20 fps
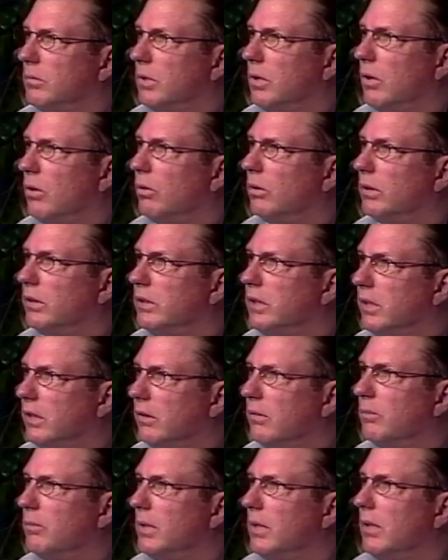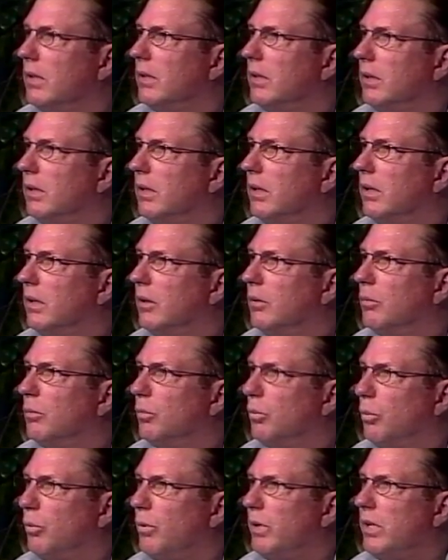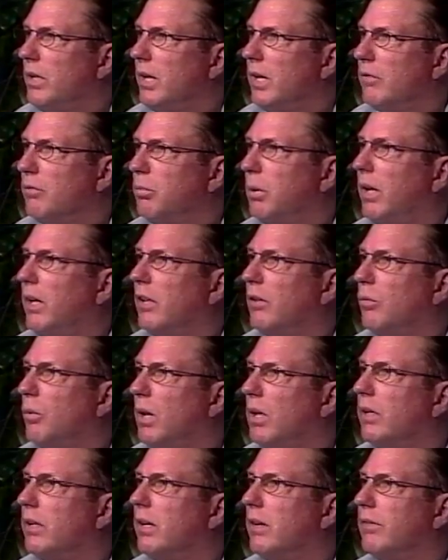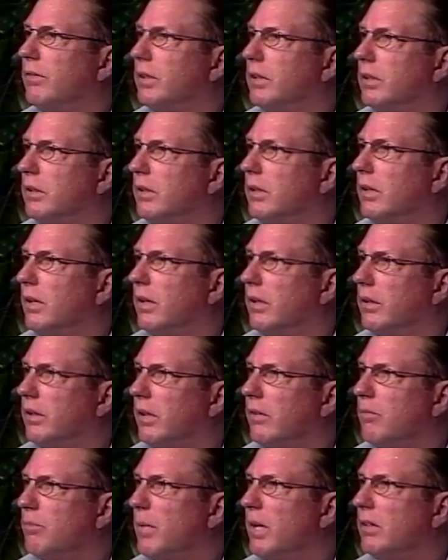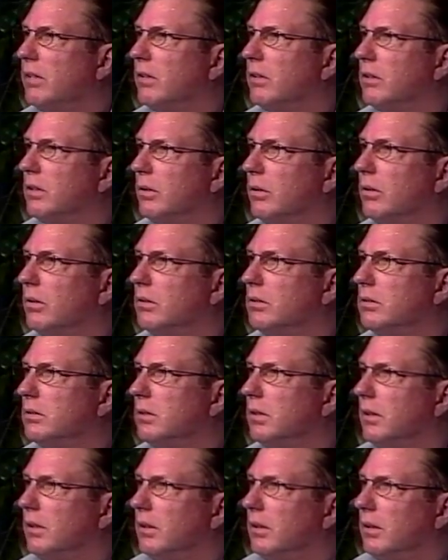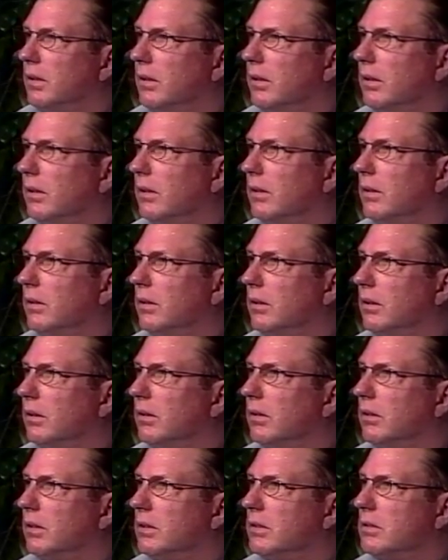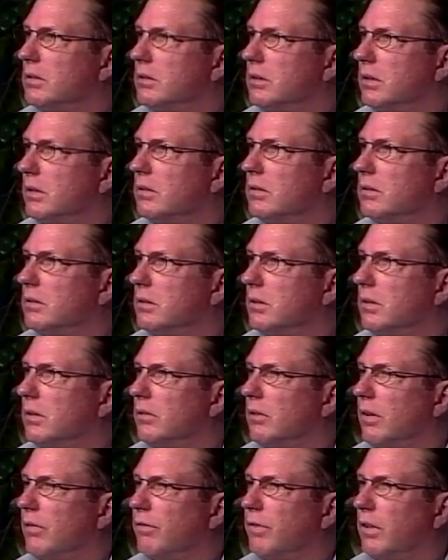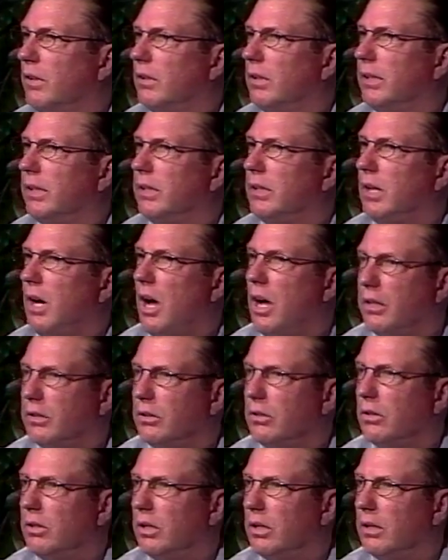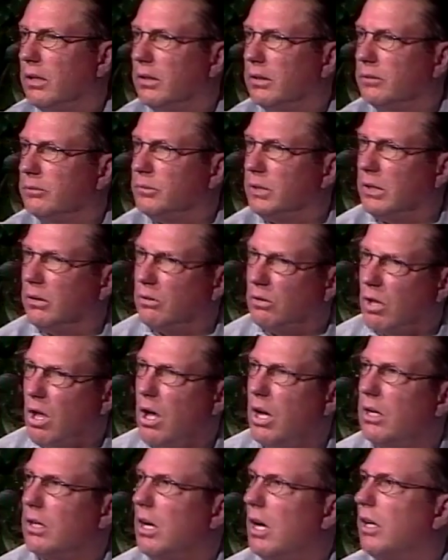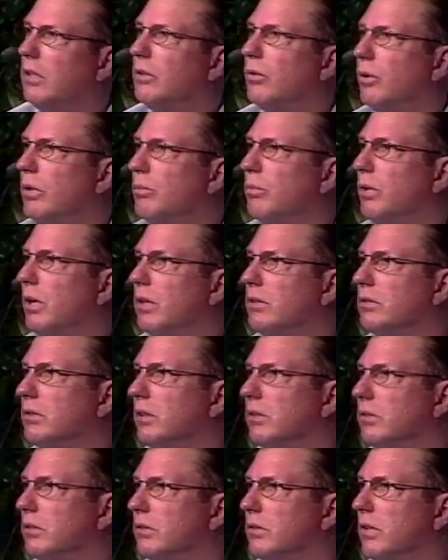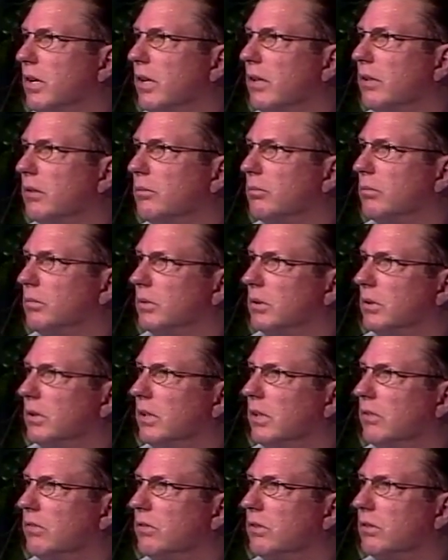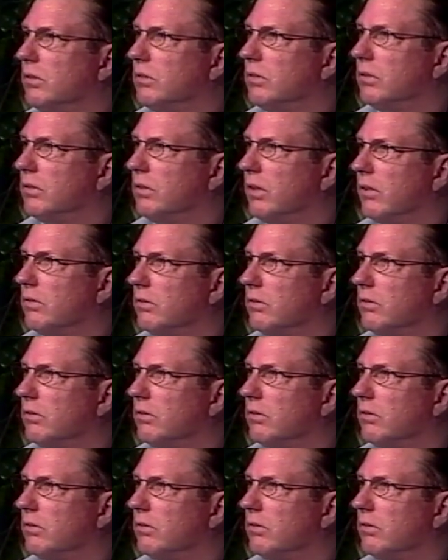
golden year, um, we have planned well enough that they've met their goals. And uh, it's it's a fairly on you know long ongoing process. It's not a Larry. When